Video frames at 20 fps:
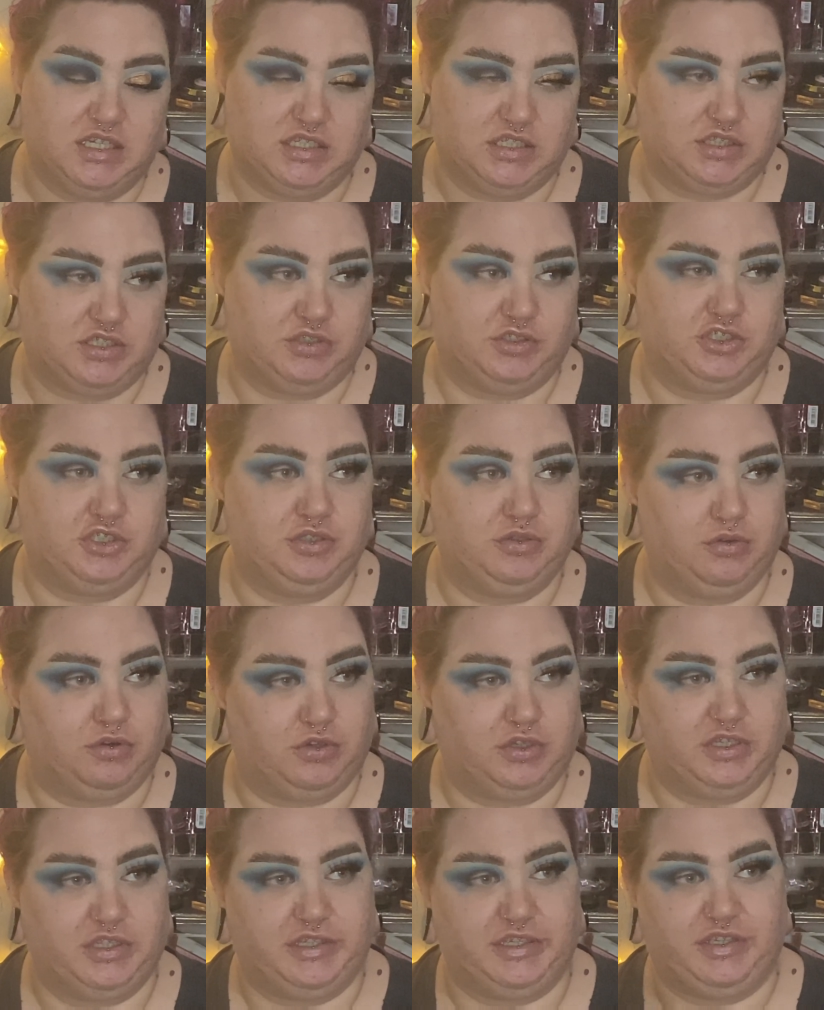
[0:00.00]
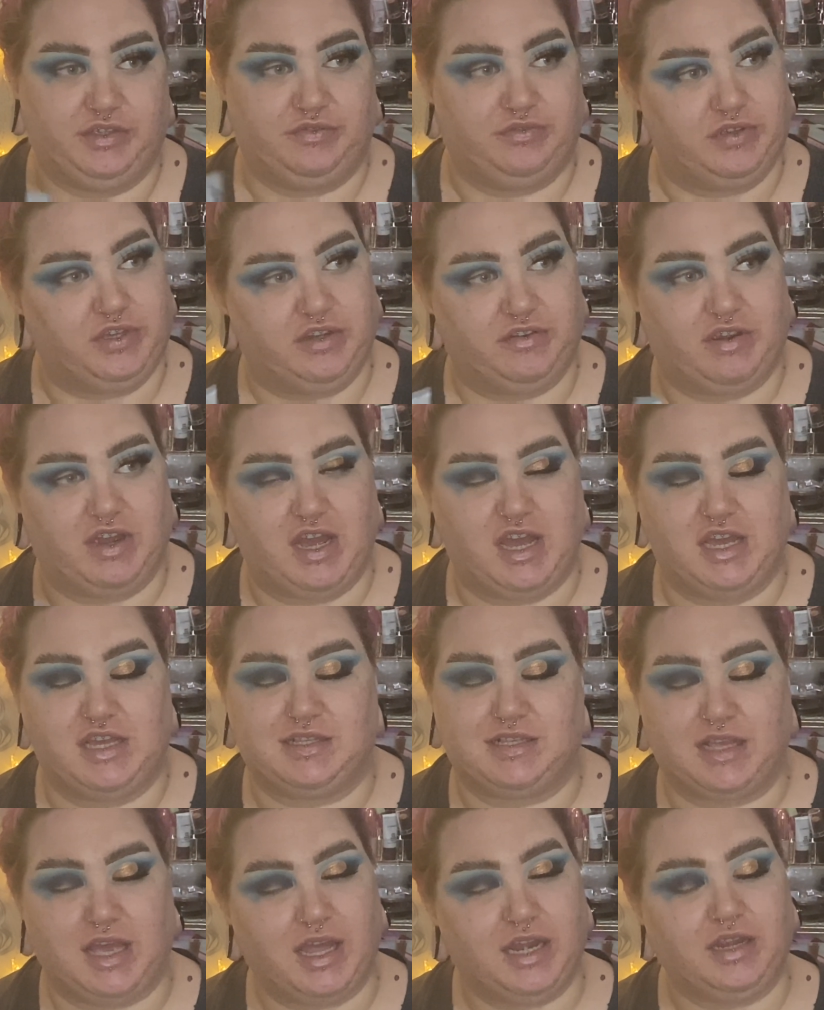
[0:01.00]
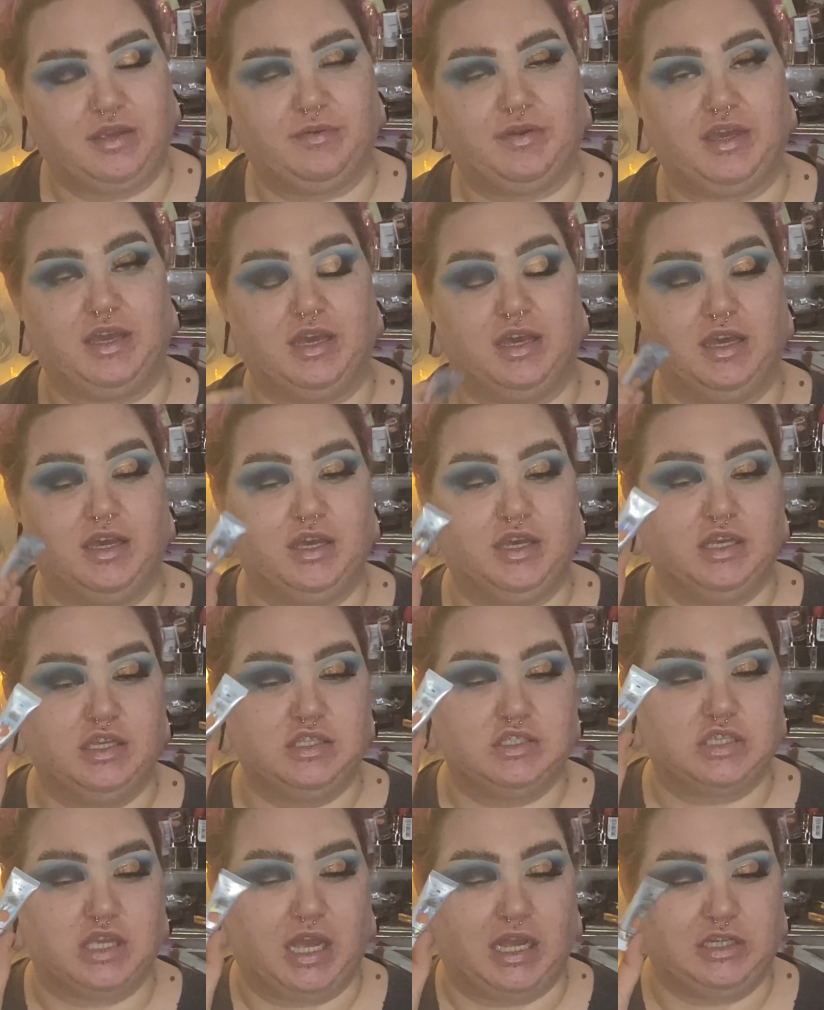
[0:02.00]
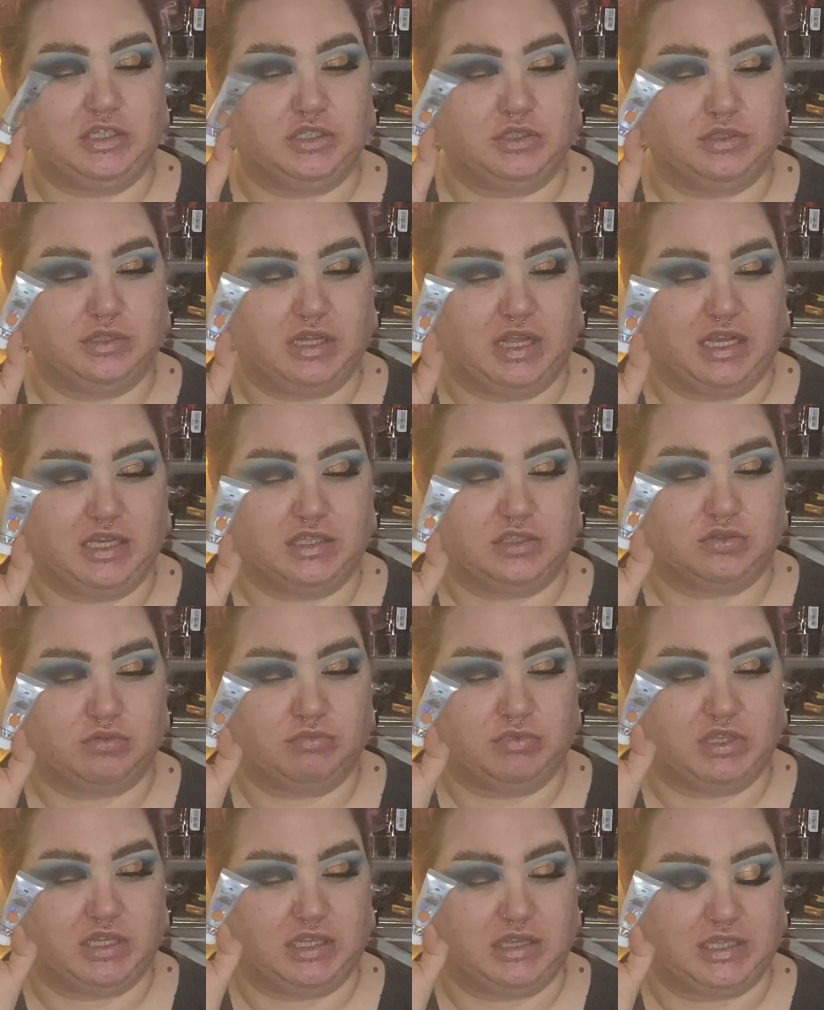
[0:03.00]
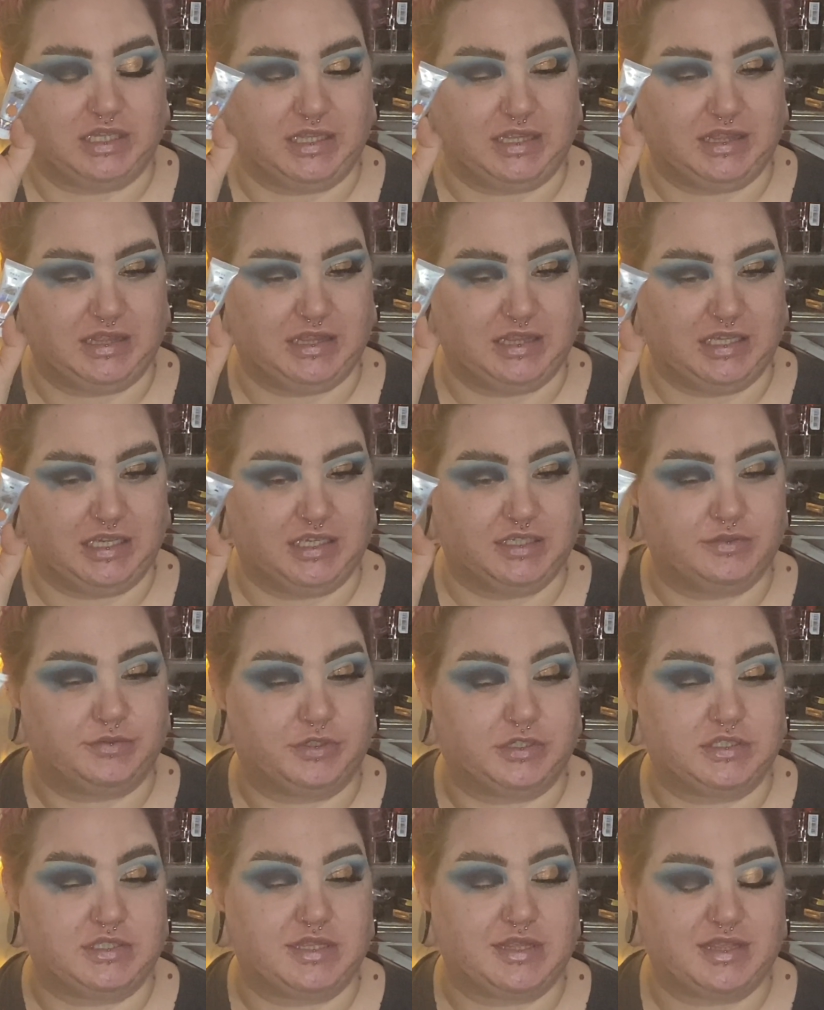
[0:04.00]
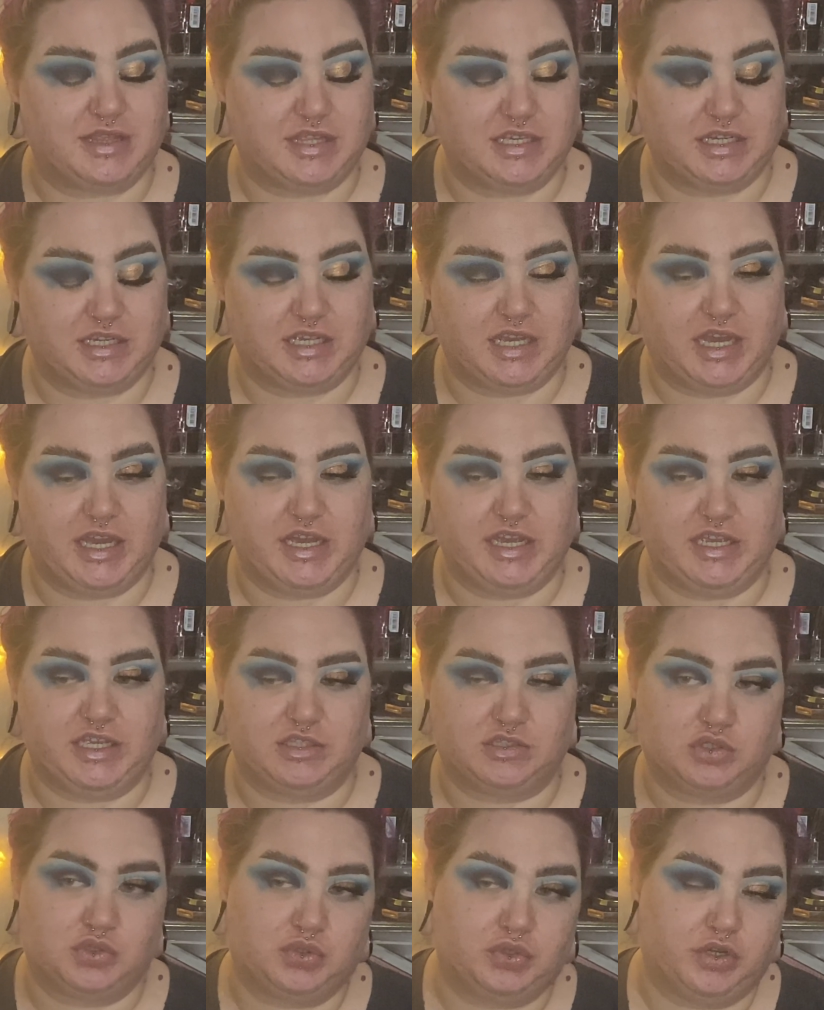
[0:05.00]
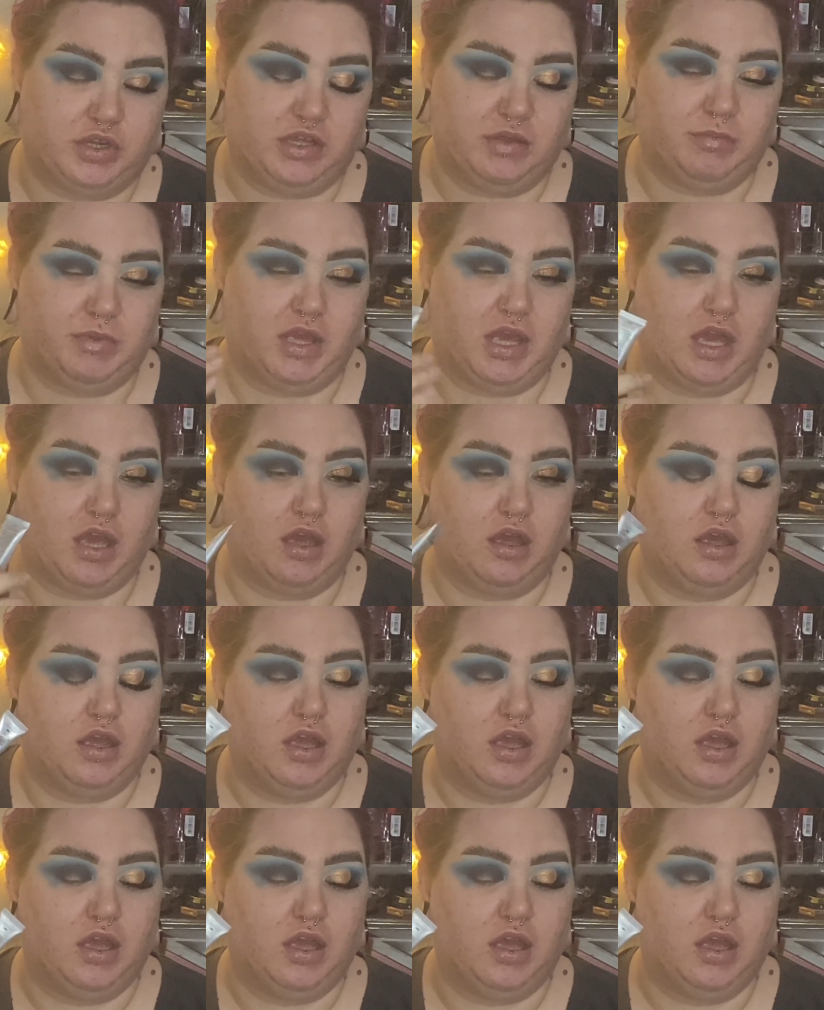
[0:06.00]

They're too oily for your eyes anyway, so I do like something like this where it's thicker, it's creamier.